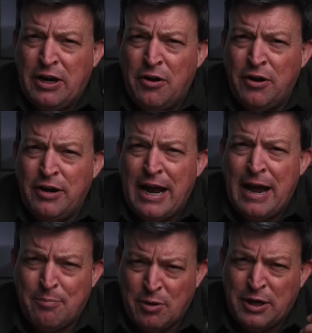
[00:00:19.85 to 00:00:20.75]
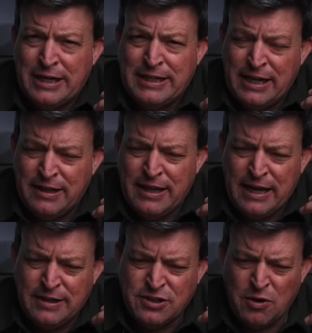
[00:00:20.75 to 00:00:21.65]
good at predicting
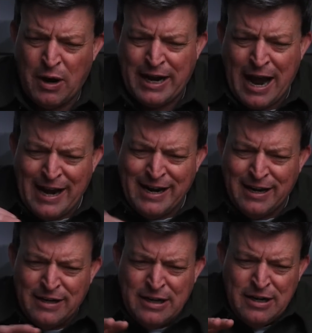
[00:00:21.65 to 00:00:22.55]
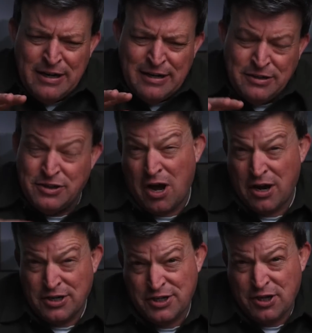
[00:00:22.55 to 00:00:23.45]
things. So I kind of
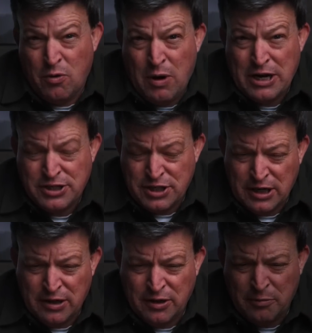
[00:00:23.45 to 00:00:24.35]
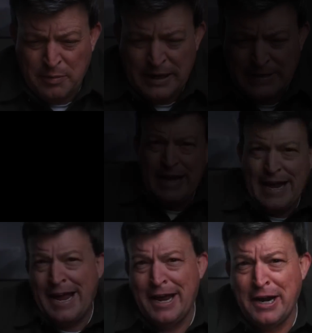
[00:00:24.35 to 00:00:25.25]
dodged the question a little bit.
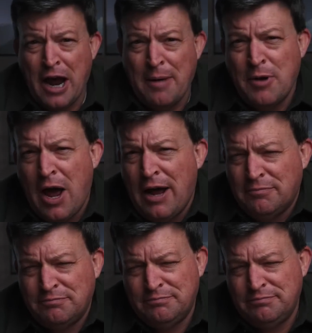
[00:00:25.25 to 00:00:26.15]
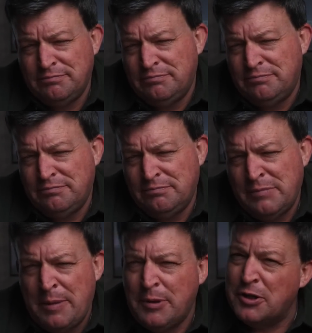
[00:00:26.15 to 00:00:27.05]
And I'm not
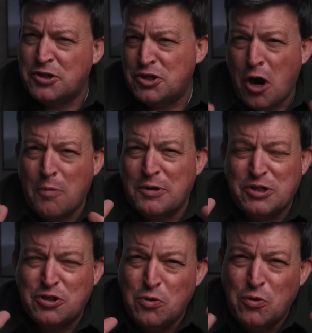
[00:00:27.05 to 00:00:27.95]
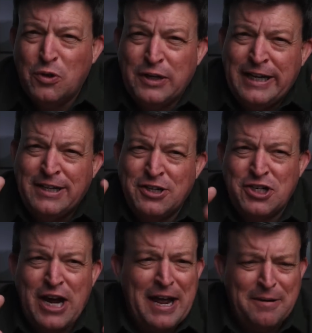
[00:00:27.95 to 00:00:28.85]
maybe the sharpest tool in the
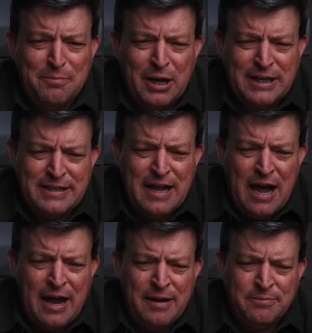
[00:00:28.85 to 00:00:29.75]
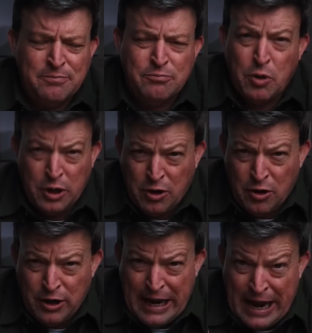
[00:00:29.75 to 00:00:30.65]
shed, but I'm pretty
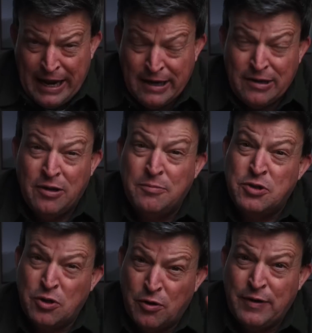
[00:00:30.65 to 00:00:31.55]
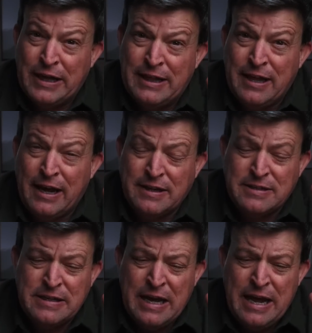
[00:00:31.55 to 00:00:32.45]
good at observing
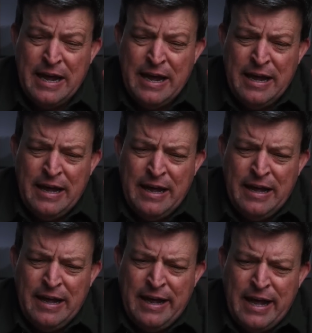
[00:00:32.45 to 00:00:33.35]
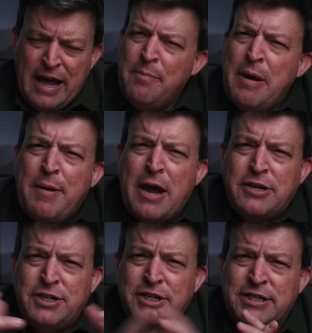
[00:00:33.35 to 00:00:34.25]
things. And maybe I
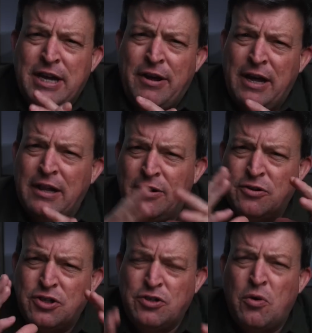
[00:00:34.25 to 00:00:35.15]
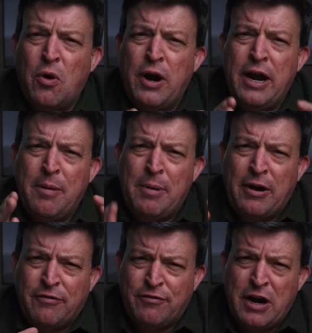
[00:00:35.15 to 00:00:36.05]
should just tell you a little story
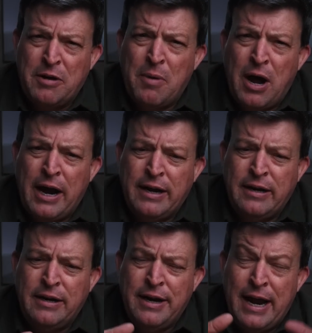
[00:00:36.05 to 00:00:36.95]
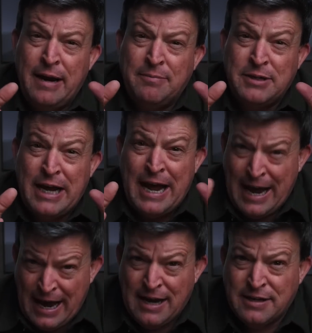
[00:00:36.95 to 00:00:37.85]
about a friend of mine named
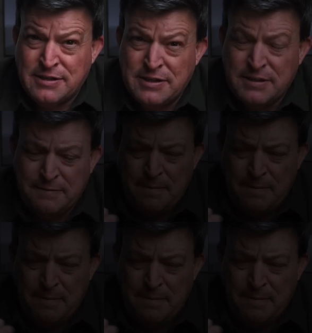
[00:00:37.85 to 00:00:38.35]
Haz.